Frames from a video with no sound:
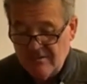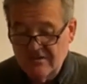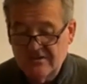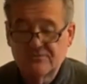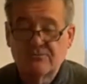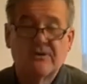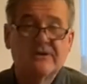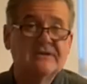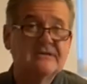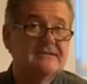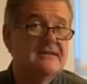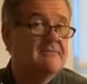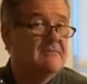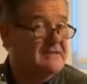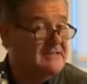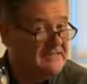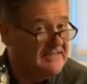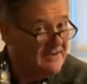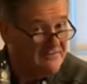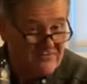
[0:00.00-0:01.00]
This one is number
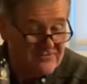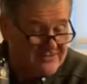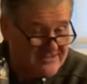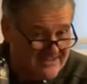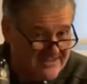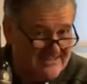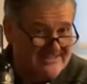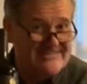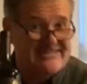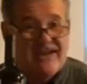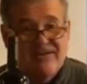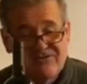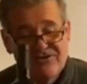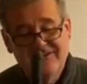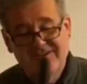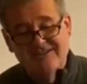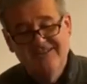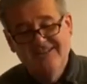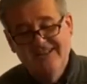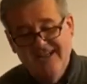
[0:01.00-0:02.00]

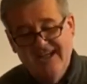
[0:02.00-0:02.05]
767,